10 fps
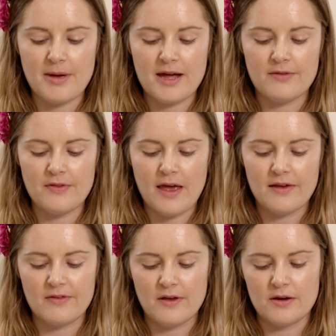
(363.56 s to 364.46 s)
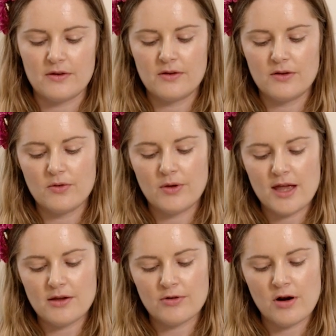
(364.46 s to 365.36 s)
back of the hessian. You'll
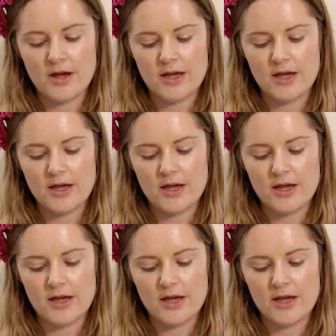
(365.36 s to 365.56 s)
get your eye